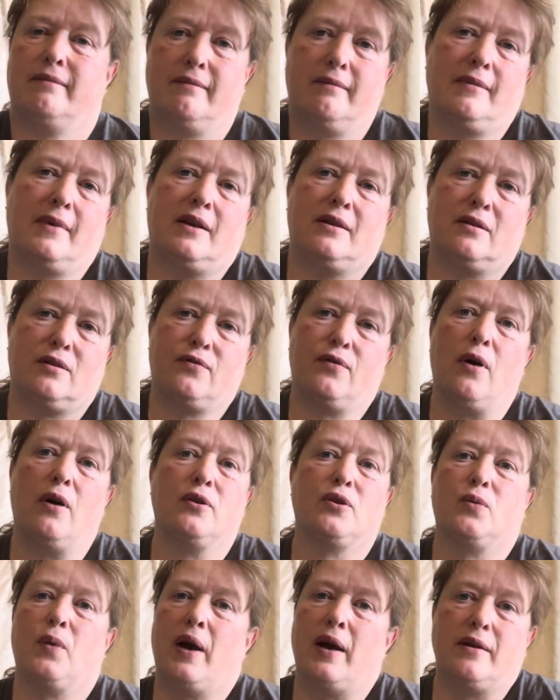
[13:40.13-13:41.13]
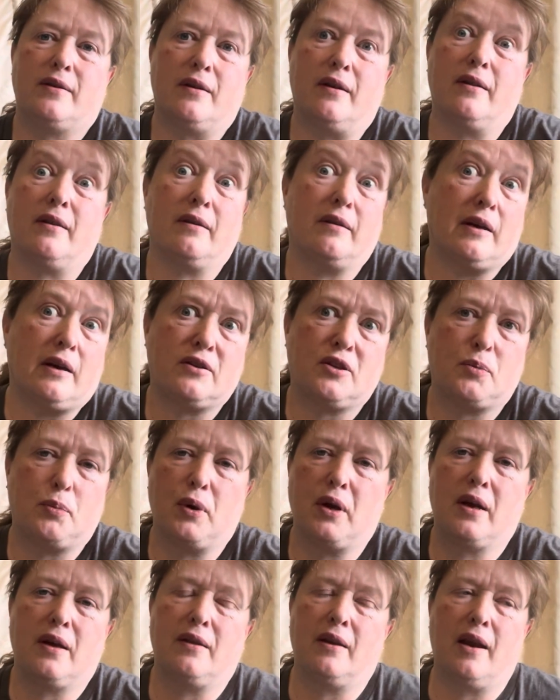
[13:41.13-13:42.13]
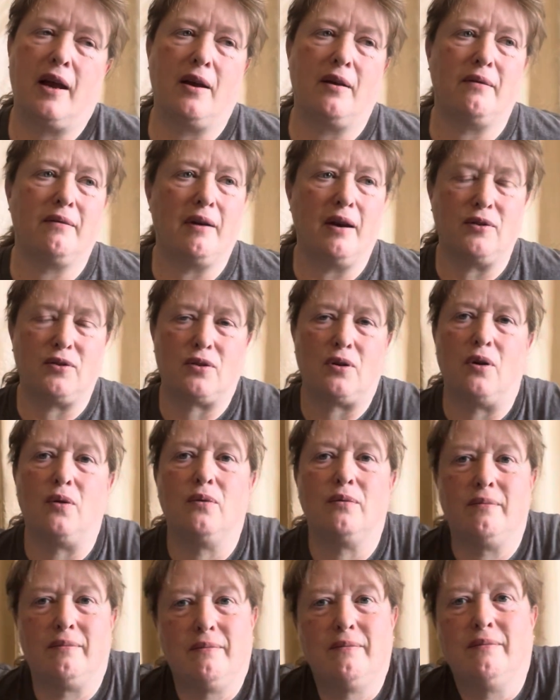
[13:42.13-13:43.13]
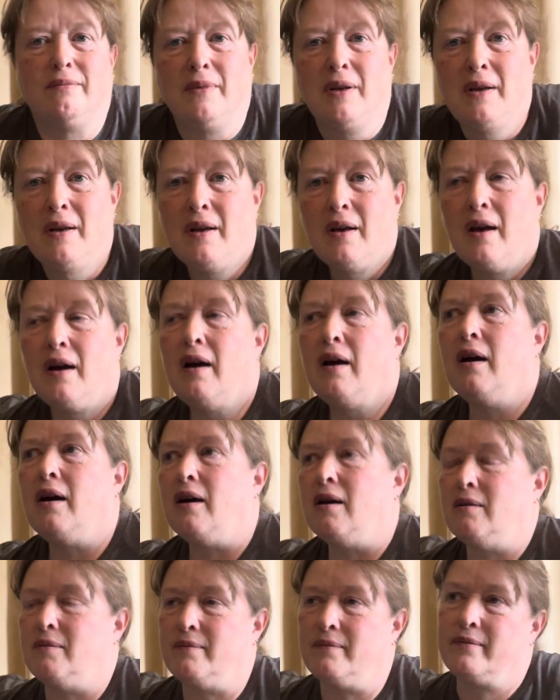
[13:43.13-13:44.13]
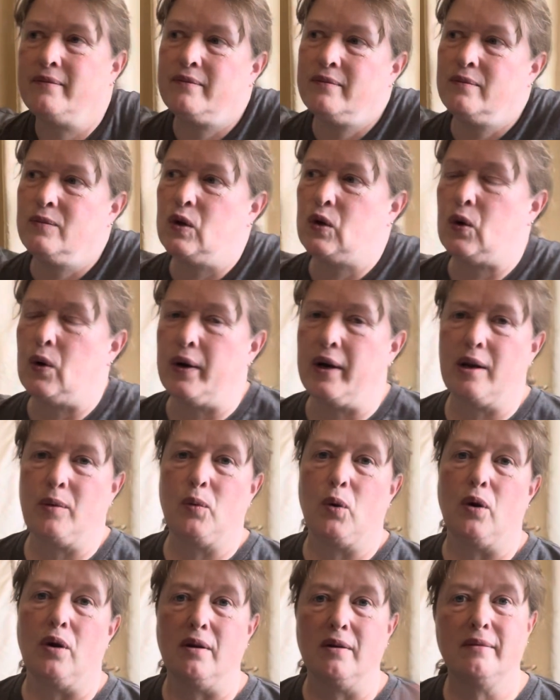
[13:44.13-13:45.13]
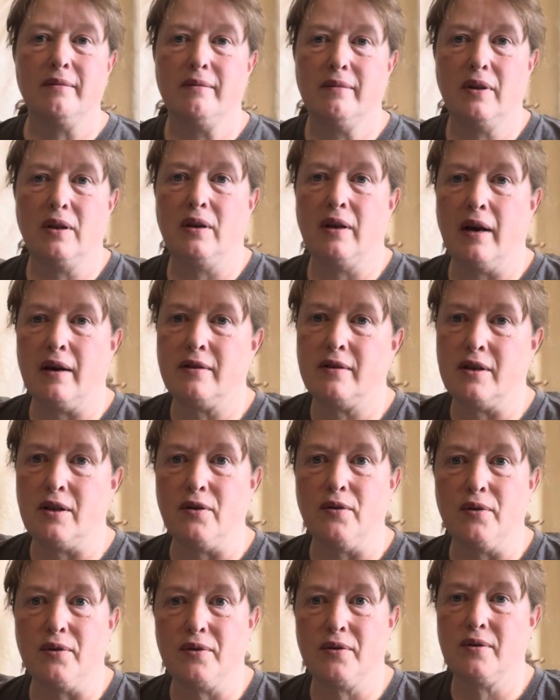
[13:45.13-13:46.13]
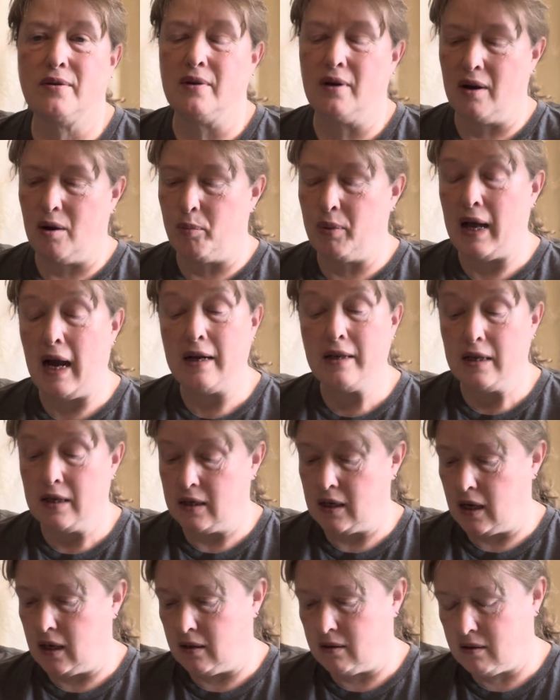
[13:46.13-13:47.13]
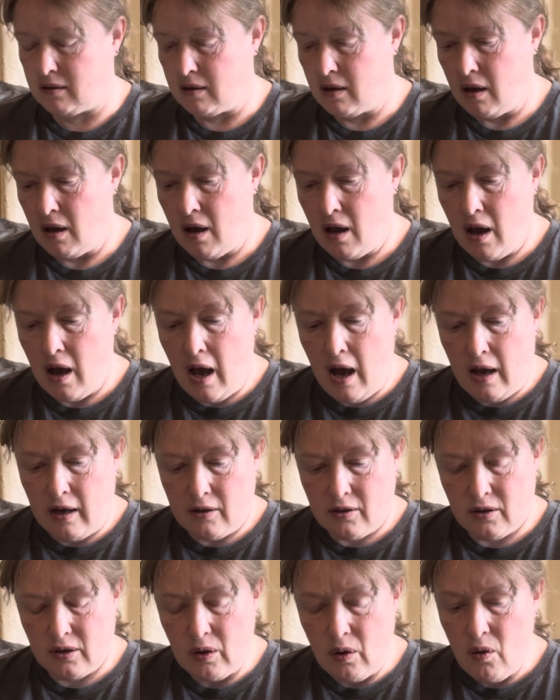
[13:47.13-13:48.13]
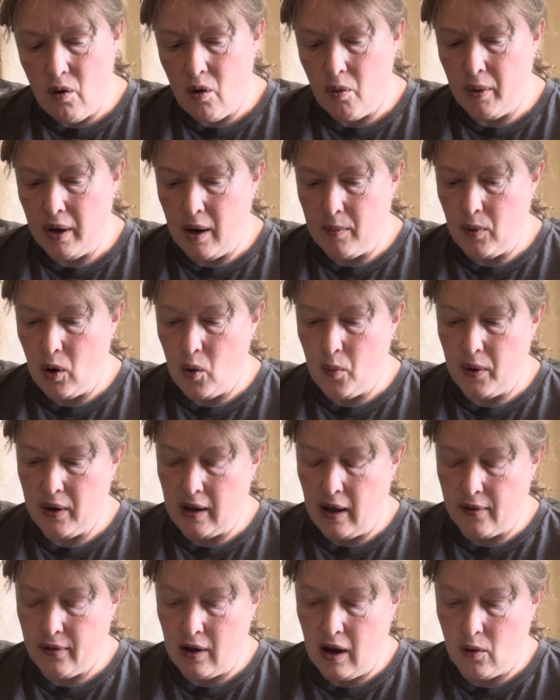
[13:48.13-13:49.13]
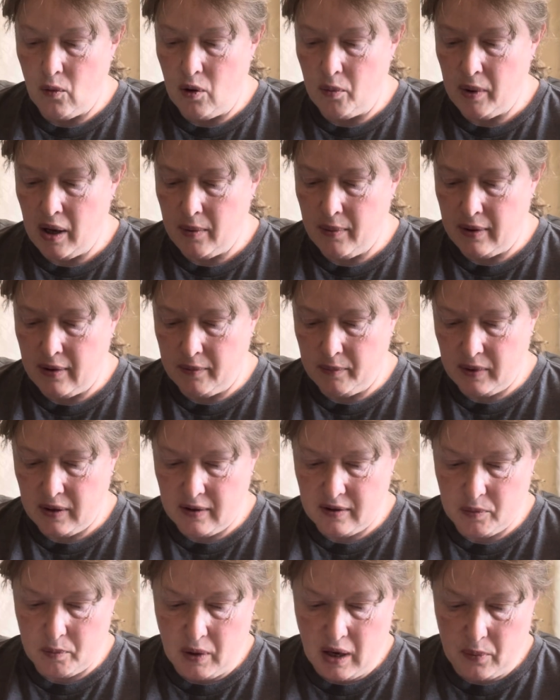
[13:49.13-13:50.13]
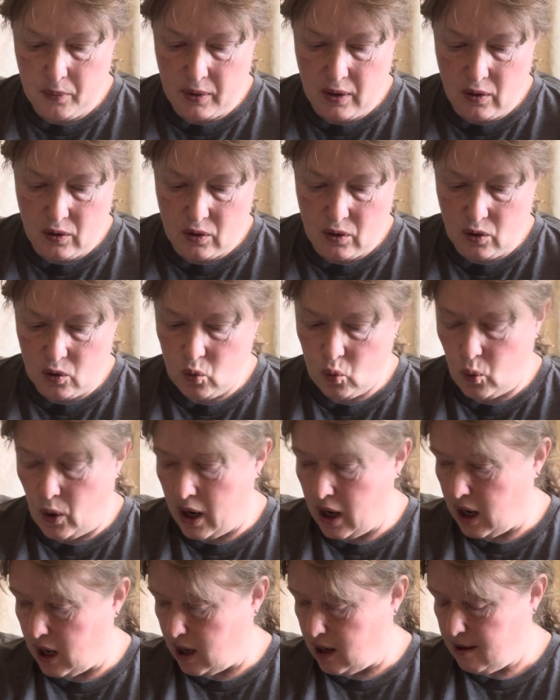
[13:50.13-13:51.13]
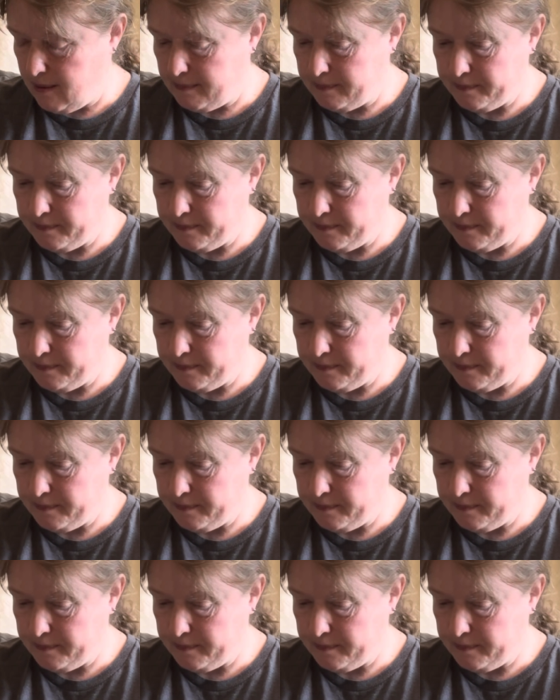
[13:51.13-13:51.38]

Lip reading: it just falls away until the next spring, and then I start recording more the next year's planting dates. So, but I'm hoping, I thought, well, maybe this might be a good way